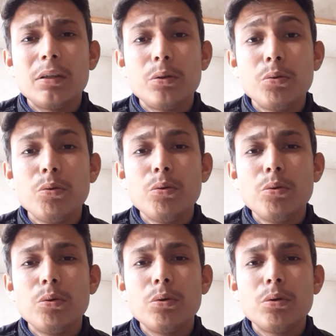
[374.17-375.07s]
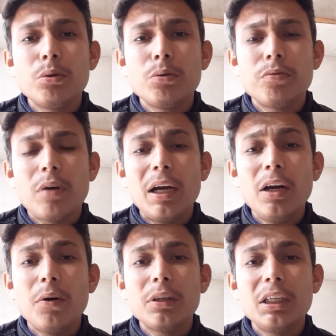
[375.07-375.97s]
to find
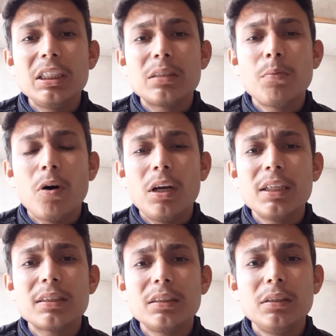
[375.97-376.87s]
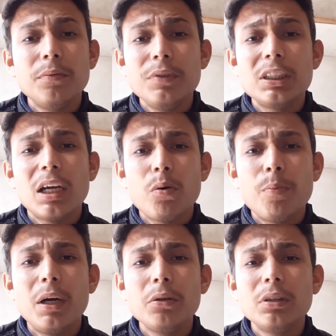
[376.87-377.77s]
out the smallest which are
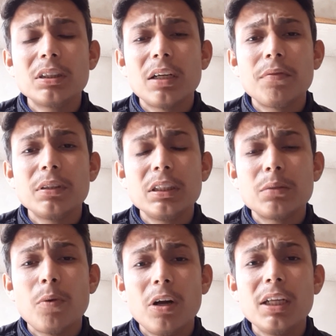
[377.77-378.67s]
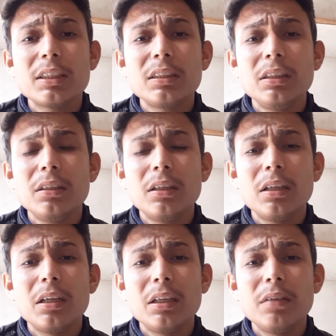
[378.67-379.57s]
open to the surface, the smallest
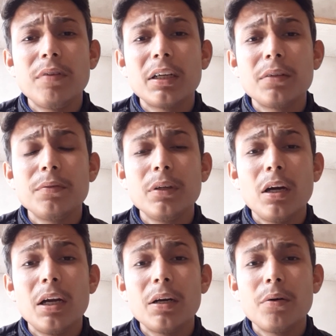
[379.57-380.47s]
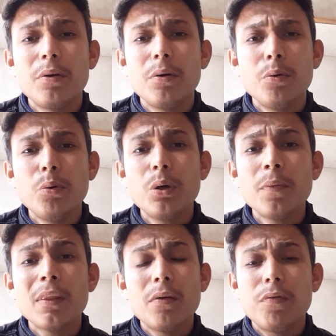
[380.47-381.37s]
defect, and good
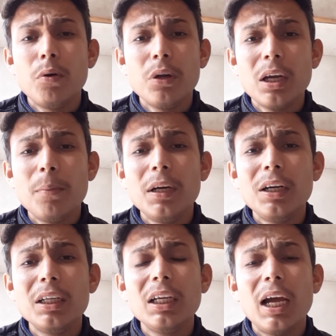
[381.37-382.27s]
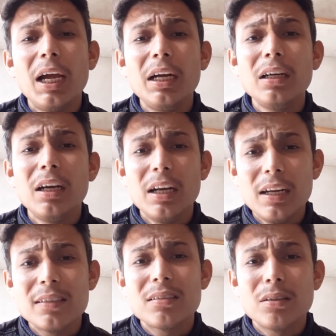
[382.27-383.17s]
flowing ability and
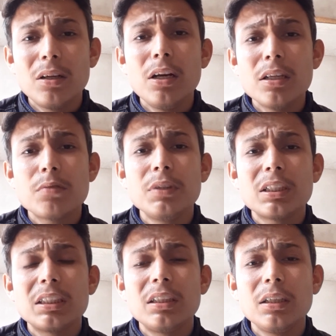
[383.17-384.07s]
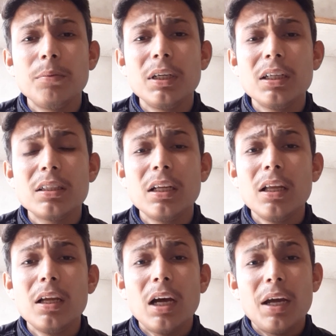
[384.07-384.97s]
less viscosity. Because
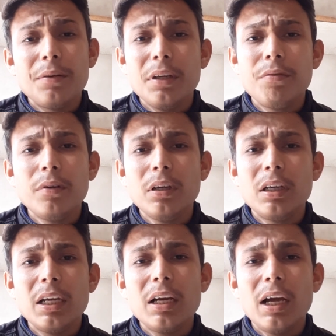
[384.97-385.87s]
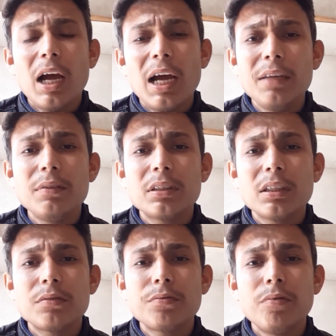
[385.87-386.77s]
if we take a high
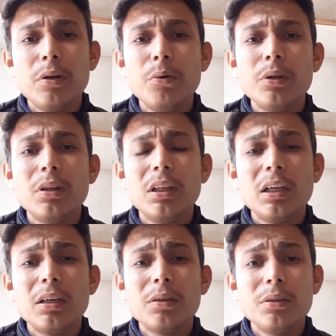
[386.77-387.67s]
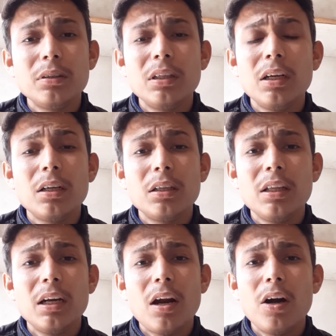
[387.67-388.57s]
viscous fluid, then
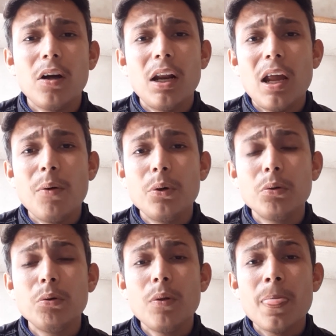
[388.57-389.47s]
they are not allowed to